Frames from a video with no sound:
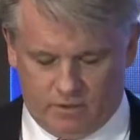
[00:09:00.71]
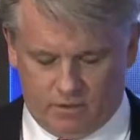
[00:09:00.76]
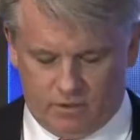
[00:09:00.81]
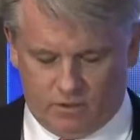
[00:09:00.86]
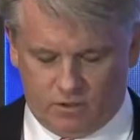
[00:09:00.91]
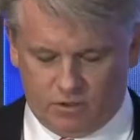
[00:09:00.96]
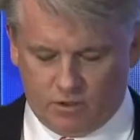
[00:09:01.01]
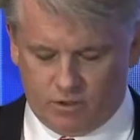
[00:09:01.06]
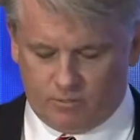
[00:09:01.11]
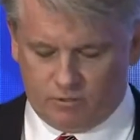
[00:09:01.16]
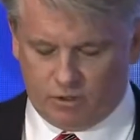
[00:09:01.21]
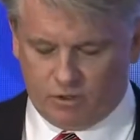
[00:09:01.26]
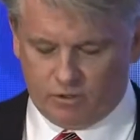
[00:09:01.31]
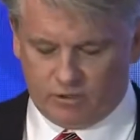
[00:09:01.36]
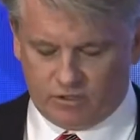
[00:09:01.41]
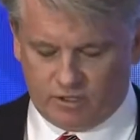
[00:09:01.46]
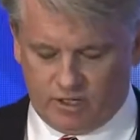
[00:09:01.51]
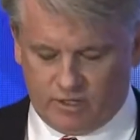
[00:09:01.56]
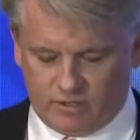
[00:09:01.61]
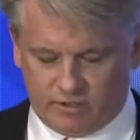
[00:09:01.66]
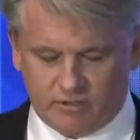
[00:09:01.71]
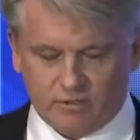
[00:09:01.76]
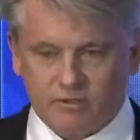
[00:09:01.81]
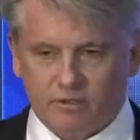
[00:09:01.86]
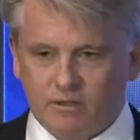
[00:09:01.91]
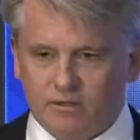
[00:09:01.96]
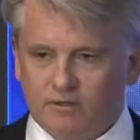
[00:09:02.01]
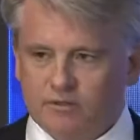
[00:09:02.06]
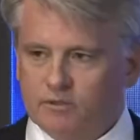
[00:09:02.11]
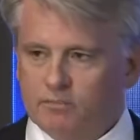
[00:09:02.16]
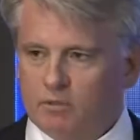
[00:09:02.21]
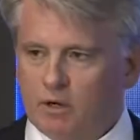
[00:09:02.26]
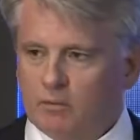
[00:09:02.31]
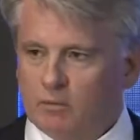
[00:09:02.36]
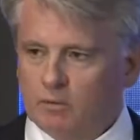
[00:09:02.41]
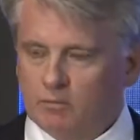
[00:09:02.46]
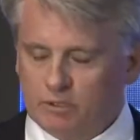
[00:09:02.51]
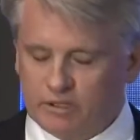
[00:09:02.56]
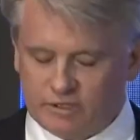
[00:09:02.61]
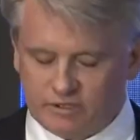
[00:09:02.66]
The process, as you've
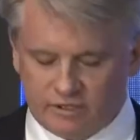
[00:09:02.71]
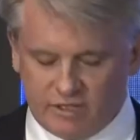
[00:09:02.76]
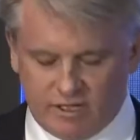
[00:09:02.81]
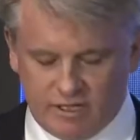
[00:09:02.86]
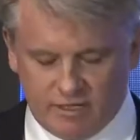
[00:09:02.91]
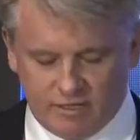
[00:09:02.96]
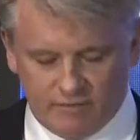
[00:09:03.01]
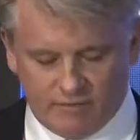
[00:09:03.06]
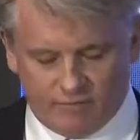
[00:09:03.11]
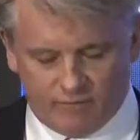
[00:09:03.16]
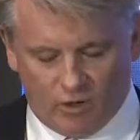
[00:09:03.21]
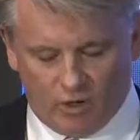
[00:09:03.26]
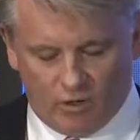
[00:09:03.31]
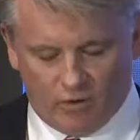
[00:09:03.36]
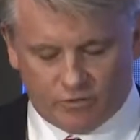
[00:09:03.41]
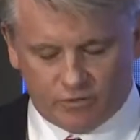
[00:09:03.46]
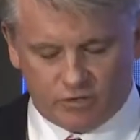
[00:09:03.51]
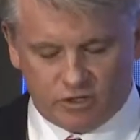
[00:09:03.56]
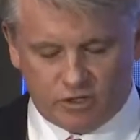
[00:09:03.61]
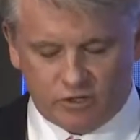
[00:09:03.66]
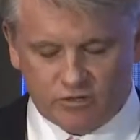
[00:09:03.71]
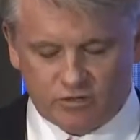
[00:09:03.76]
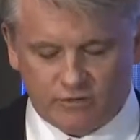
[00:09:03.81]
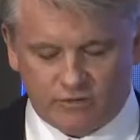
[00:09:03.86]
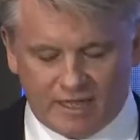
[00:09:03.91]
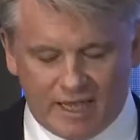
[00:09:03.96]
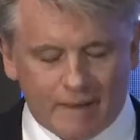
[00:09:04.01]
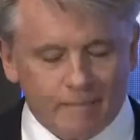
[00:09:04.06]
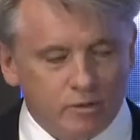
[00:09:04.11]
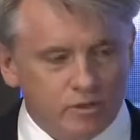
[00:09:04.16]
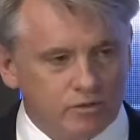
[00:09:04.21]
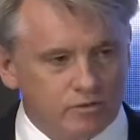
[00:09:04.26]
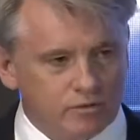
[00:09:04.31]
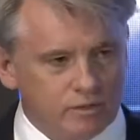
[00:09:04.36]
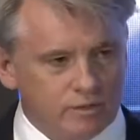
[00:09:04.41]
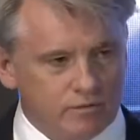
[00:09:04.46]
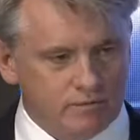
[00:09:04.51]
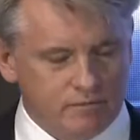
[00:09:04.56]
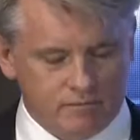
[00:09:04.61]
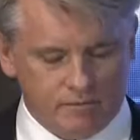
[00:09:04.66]
probably seen, involves the use of
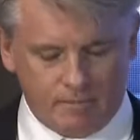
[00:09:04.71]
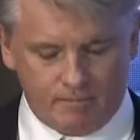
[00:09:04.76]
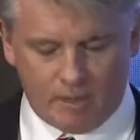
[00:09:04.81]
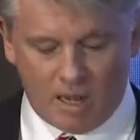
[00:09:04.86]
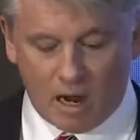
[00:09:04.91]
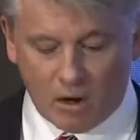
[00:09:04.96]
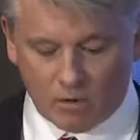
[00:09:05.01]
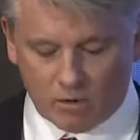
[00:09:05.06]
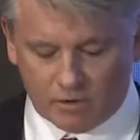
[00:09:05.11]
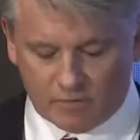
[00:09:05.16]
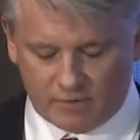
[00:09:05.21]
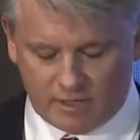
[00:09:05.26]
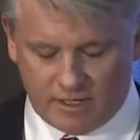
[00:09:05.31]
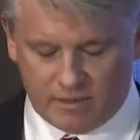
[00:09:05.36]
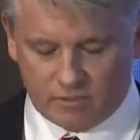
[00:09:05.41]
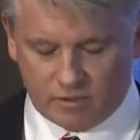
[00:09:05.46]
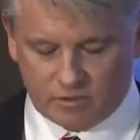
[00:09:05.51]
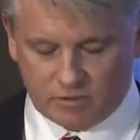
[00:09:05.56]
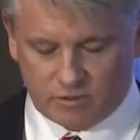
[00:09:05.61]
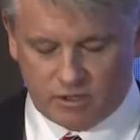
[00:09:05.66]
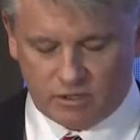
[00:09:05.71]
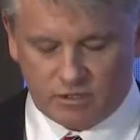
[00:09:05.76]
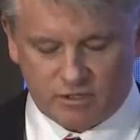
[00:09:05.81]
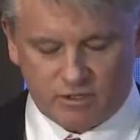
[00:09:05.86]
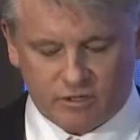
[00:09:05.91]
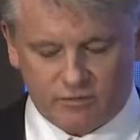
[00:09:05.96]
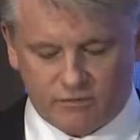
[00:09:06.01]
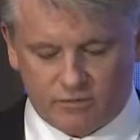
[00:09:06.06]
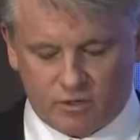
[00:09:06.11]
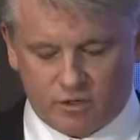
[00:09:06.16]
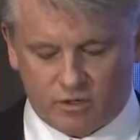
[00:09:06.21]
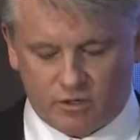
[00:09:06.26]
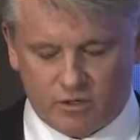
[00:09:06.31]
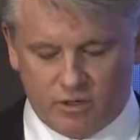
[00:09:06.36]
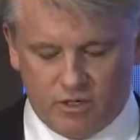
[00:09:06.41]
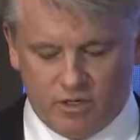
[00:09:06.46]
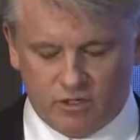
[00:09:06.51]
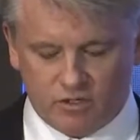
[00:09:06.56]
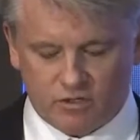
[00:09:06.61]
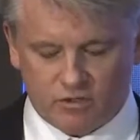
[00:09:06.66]
chemistry, the power of chemistry, to convert
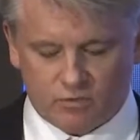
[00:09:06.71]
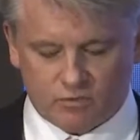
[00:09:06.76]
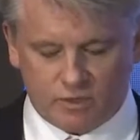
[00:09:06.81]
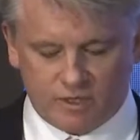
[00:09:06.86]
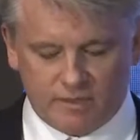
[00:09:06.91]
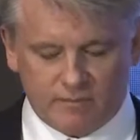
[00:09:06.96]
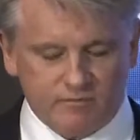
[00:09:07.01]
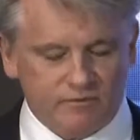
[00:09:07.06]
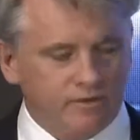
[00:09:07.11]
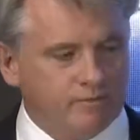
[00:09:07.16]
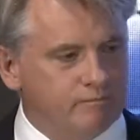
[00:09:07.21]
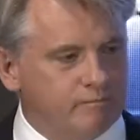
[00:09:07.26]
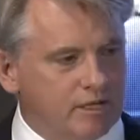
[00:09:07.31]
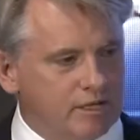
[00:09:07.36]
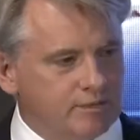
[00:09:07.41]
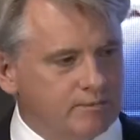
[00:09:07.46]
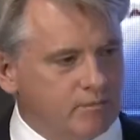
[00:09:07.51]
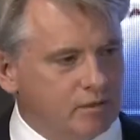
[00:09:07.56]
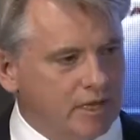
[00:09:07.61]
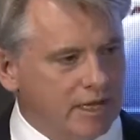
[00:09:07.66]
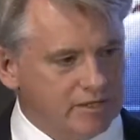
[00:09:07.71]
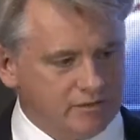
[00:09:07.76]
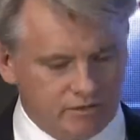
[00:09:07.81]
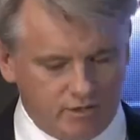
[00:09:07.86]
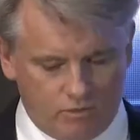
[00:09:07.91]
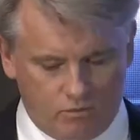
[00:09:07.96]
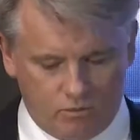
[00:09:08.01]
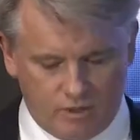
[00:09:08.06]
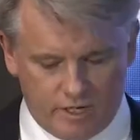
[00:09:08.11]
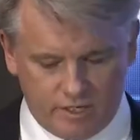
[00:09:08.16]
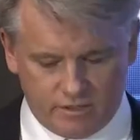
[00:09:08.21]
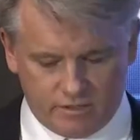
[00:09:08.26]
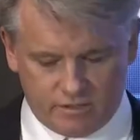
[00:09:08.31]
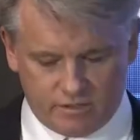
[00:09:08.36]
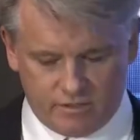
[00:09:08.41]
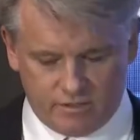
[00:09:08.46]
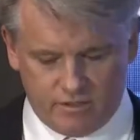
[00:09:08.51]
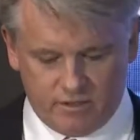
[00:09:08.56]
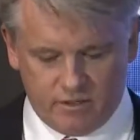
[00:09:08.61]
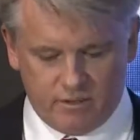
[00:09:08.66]
streams of mixed plastic
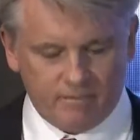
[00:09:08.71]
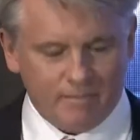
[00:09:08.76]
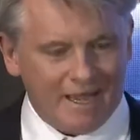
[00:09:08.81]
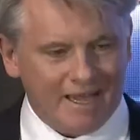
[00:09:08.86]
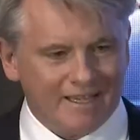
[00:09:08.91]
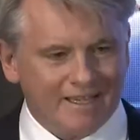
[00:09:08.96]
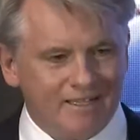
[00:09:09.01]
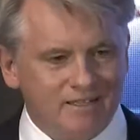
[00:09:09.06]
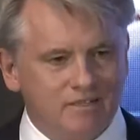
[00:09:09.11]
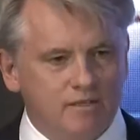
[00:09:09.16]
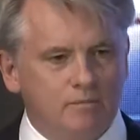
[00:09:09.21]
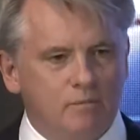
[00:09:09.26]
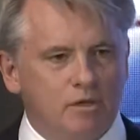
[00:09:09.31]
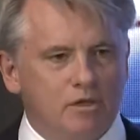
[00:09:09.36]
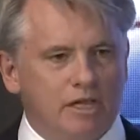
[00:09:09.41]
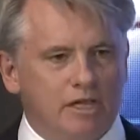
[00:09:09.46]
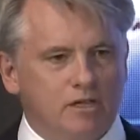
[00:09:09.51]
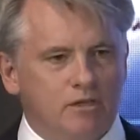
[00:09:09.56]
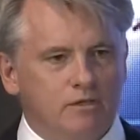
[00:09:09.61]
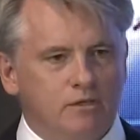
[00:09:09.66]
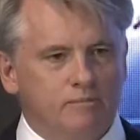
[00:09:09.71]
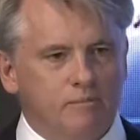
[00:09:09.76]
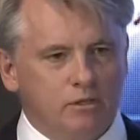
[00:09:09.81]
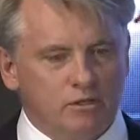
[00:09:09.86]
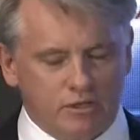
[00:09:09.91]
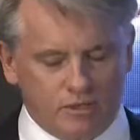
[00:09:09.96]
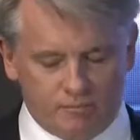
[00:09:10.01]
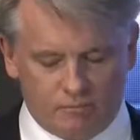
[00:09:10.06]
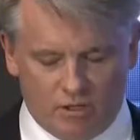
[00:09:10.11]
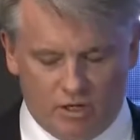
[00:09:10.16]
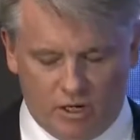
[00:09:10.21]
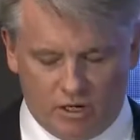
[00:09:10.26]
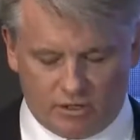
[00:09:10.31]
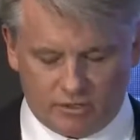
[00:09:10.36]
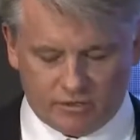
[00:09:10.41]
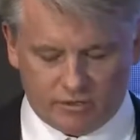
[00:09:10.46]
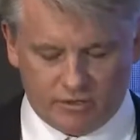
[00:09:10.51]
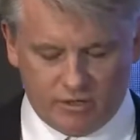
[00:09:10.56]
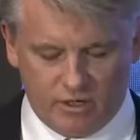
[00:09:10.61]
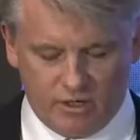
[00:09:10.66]
waste back into molecular building
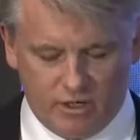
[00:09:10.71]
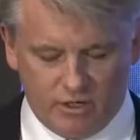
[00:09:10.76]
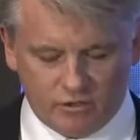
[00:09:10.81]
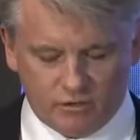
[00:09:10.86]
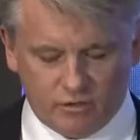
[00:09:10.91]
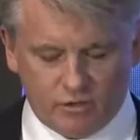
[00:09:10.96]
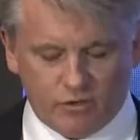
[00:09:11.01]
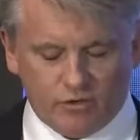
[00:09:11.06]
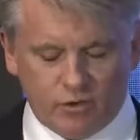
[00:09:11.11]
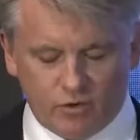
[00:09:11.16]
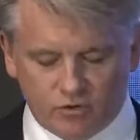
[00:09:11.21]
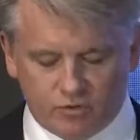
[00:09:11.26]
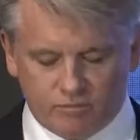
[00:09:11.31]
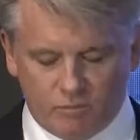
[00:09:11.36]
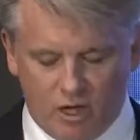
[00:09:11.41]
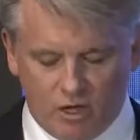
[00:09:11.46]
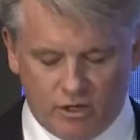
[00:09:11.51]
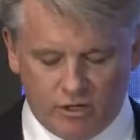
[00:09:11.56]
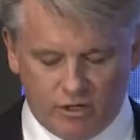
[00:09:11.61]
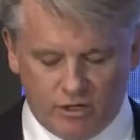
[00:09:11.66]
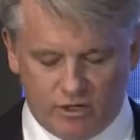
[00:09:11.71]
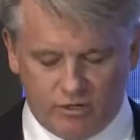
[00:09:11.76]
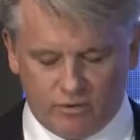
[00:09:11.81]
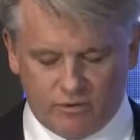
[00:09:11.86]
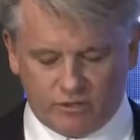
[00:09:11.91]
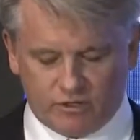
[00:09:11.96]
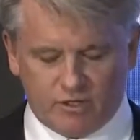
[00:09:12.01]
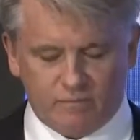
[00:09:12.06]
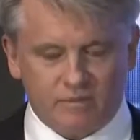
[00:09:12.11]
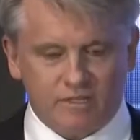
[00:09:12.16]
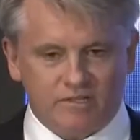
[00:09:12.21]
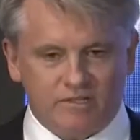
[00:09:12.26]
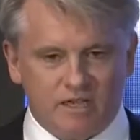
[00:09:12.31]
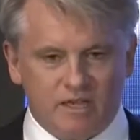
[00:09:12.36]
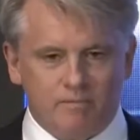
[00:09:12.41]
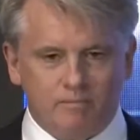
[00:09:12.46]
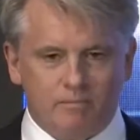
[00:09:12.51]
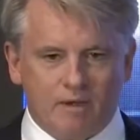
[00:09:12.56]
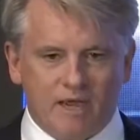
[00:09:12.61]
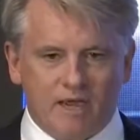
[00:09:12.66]
blocks so that those molecules can be
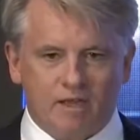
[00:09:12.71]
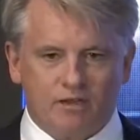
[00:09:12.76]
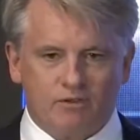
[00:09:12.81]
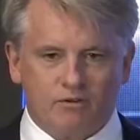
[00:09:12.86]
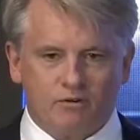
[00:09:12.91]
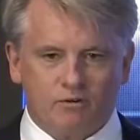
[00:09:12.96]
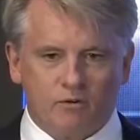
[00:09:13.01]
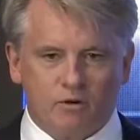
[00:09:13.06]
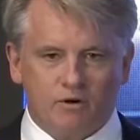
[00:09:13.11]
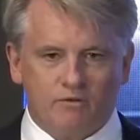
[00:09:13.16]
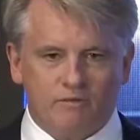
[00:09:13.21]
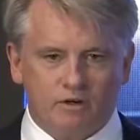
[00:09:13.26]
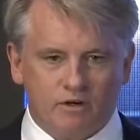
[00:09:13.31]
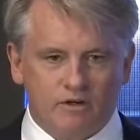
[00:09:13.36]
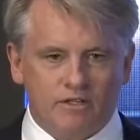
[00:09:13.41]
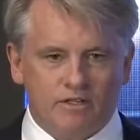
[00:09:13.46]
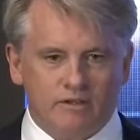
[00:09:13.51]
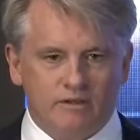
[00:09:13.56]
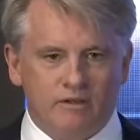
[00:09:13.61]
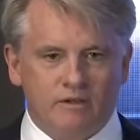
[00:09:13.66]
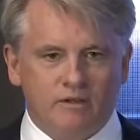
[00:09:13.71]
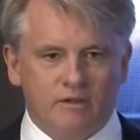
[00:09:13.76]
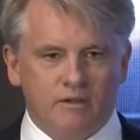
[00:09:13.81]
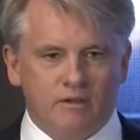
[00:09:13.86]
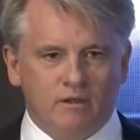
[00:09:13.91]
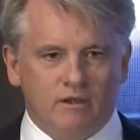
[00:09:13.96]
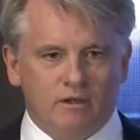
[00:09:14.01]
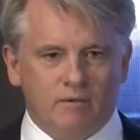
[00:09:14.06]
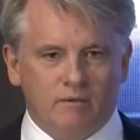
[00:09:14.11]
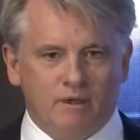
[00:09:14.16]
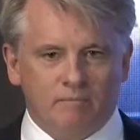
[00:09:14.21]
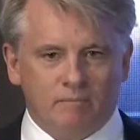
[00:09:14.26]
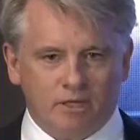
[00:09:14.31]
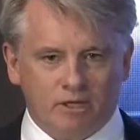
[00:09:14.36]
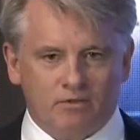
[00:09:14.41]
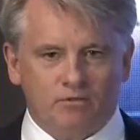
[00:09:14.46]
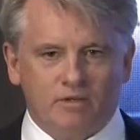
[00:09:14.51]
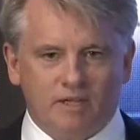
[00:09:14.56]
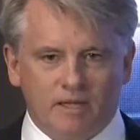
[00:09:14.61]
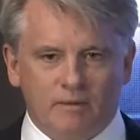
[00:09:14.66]
sent back through our very
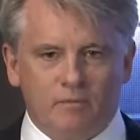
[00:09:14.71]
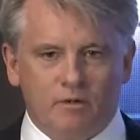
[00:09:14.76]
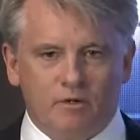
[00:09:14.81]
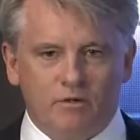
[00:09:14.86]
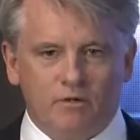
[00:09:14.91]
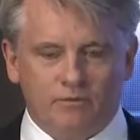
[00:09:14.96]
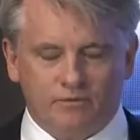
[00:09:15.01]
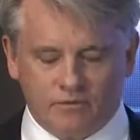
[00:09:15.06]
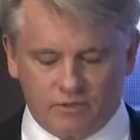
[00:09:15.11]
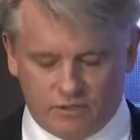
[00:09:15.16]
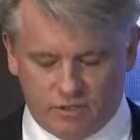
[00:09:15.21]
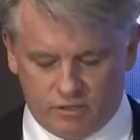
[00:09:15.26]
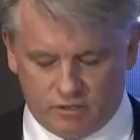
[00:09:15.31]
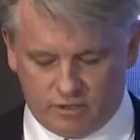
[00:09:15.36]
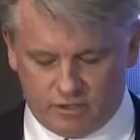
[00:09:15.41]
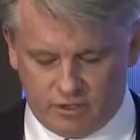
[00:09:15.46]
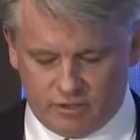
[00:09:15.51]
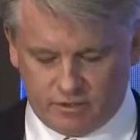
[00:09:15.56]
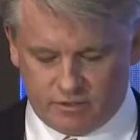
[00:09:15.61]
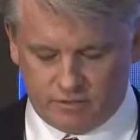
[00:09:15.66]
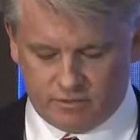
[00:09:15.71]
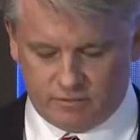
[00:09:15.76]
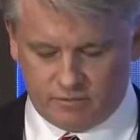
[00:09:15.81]
petrochemical facilities